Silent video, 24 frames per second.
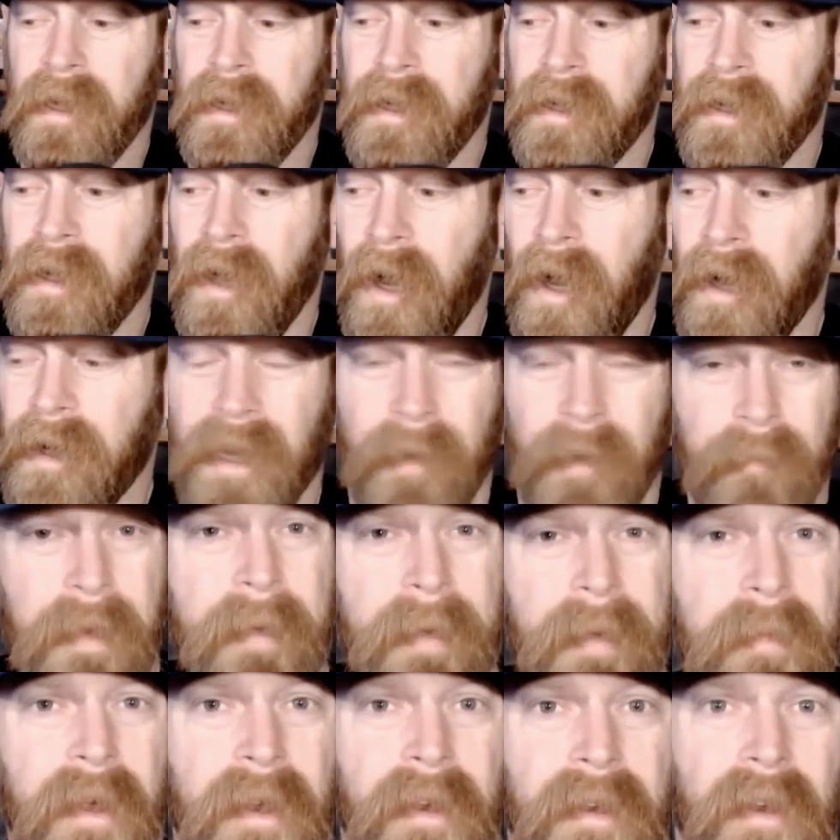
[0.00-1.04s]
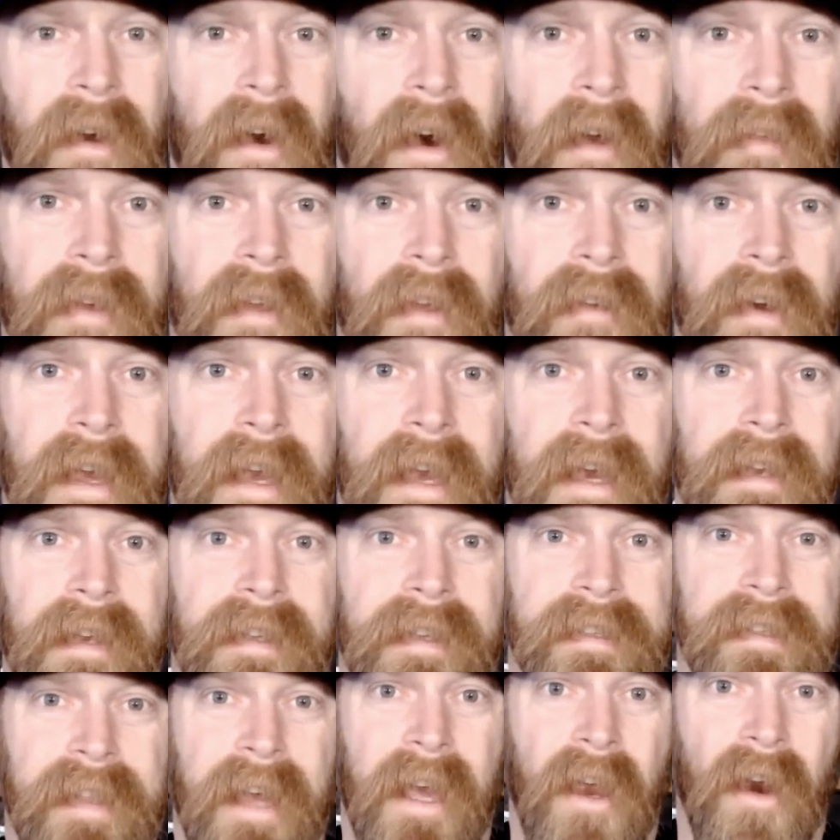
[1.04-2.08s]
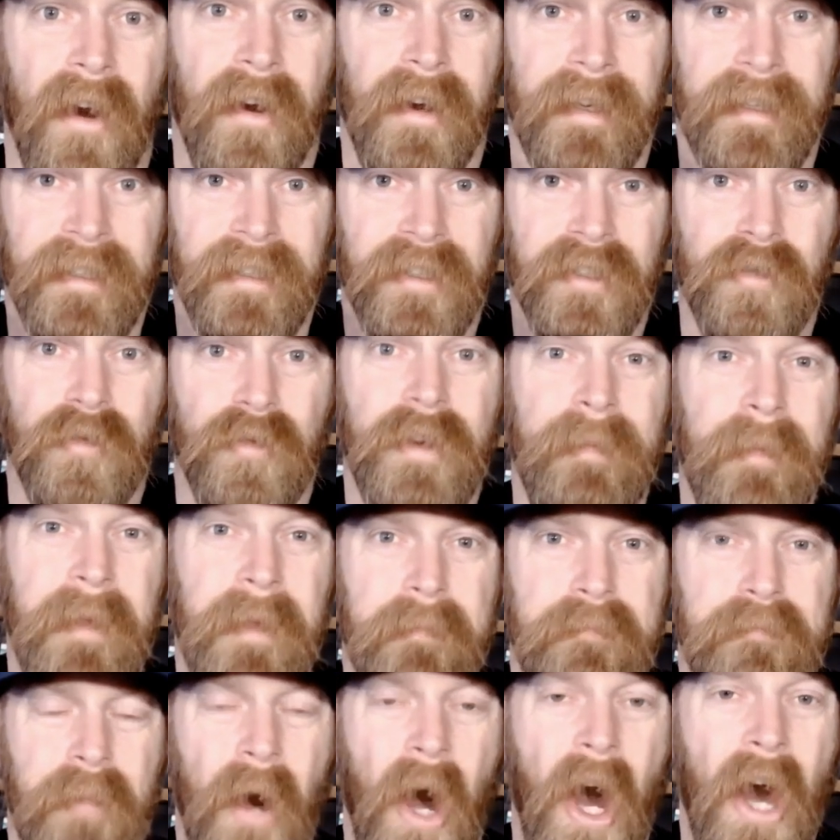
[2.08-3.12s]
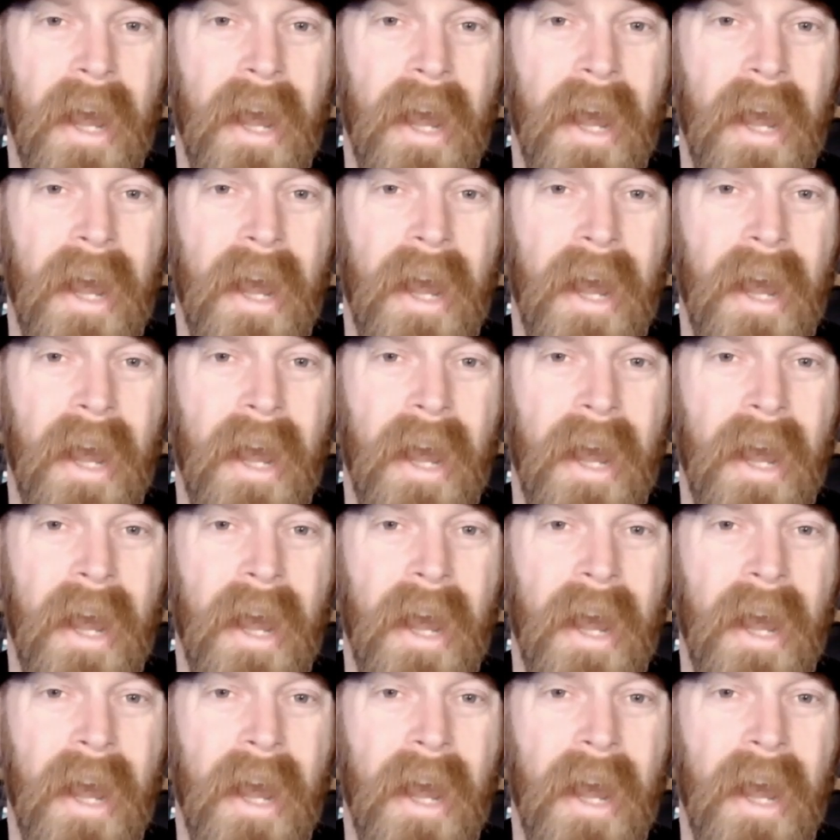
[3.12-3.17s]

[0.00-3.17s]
Uh, commitment, on the other hand, is they are extremely bought